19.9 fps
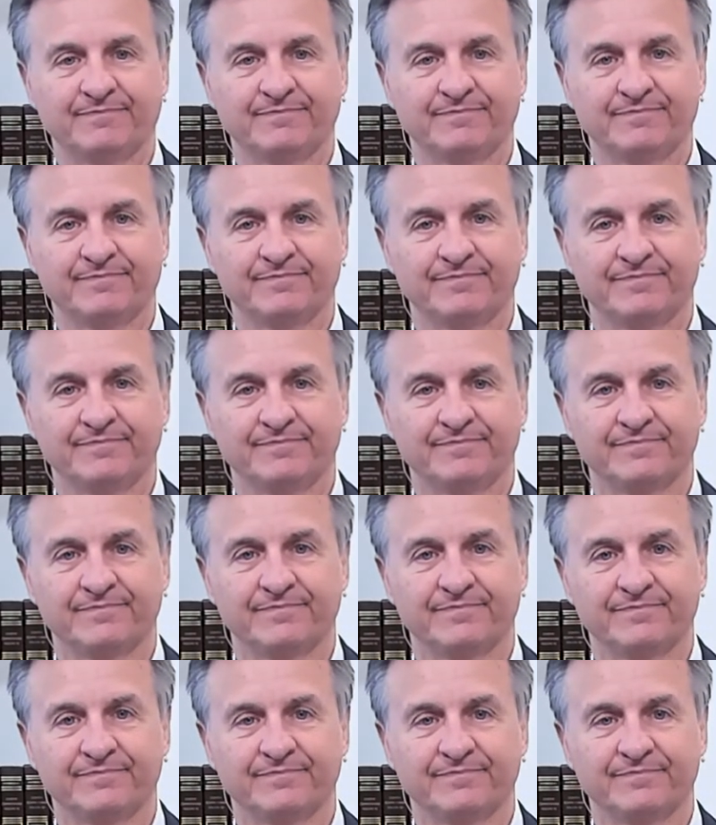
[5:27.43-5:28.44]

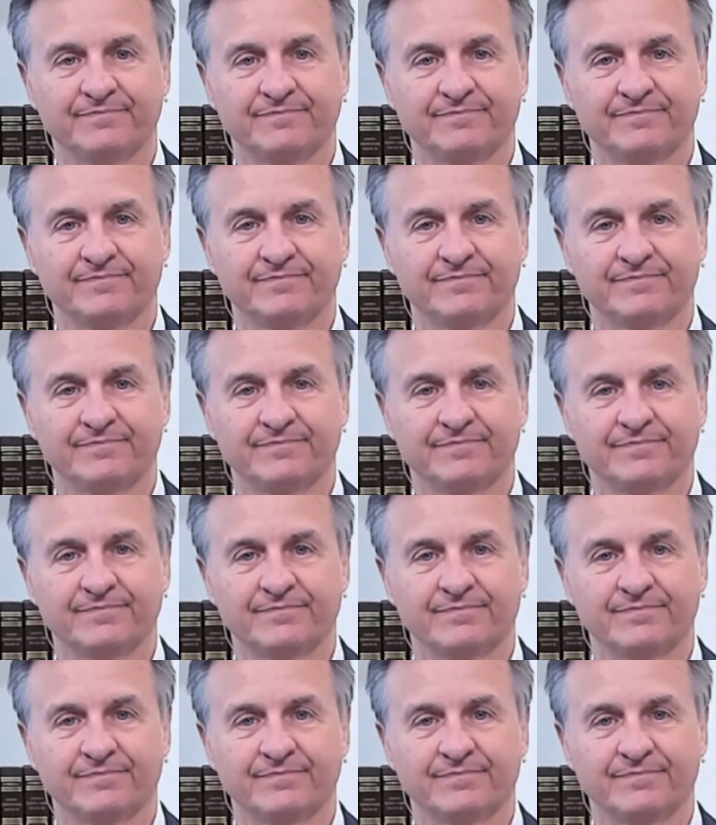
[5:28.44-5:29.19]
Nothing is said.